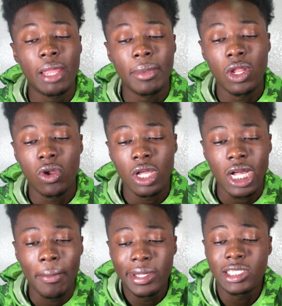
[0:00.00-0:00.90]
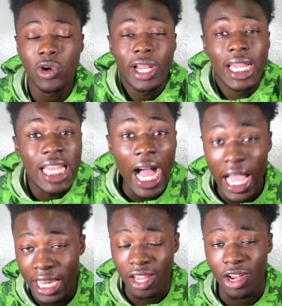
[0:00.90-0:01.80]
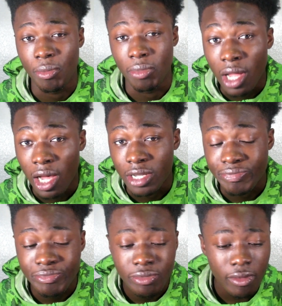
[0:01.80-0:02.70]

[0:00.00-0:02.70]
Let me know in the comments, are they dyeing their hair blonde?